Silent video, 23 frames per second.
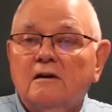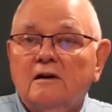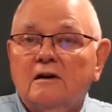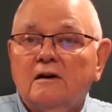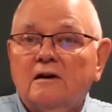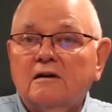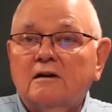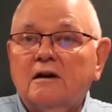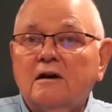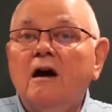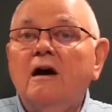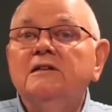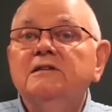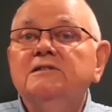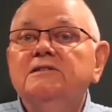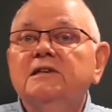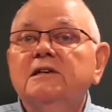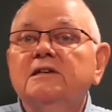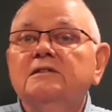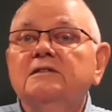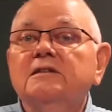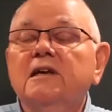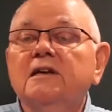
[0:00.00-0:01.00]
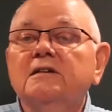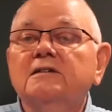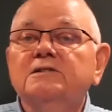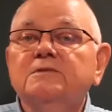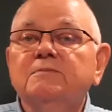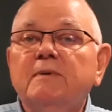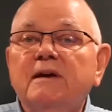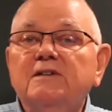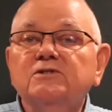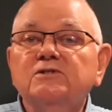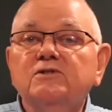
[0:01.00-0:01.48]
content that is
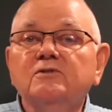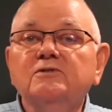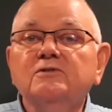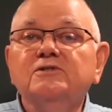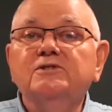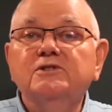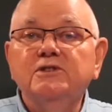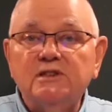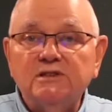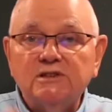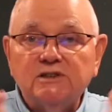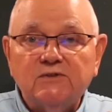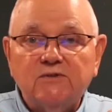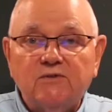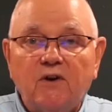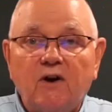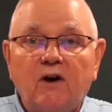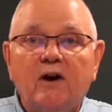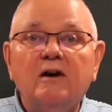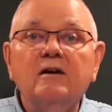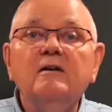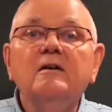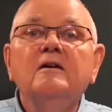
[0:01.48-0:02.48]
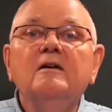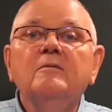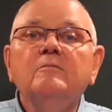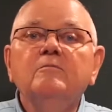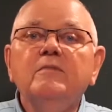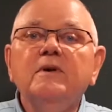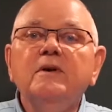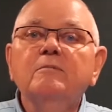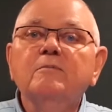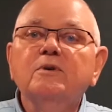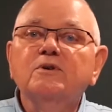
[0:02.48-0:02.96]
special just for
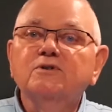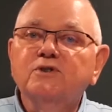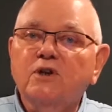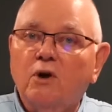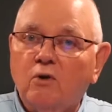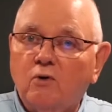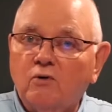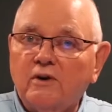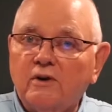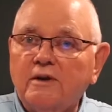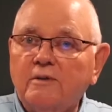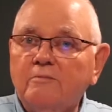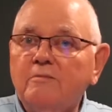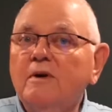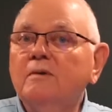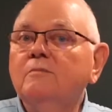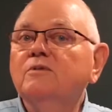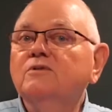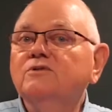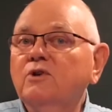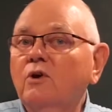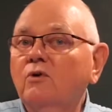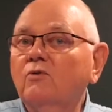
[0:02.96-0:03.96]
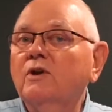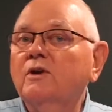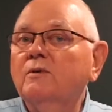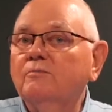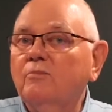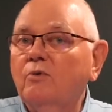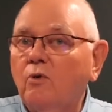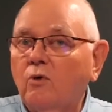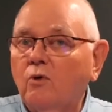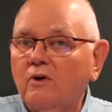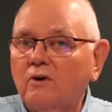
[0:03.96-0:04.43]
members only, a members-only
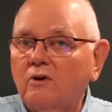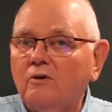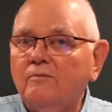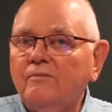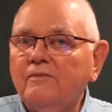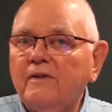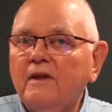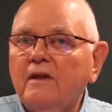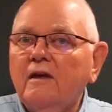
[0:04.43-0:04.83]
portal.